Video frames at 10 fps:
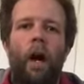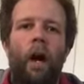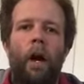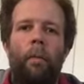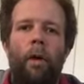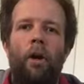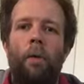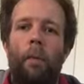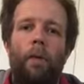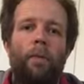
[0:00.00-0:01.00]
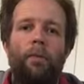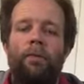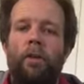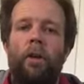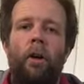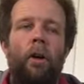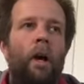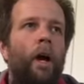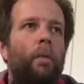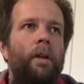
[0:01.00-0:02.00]
A lot of my pupils took it
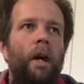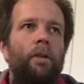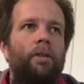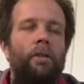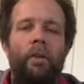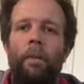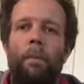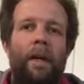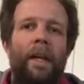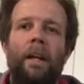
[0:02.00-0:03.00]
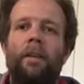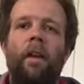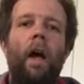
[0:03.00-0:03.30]
on, youngsters, beginners,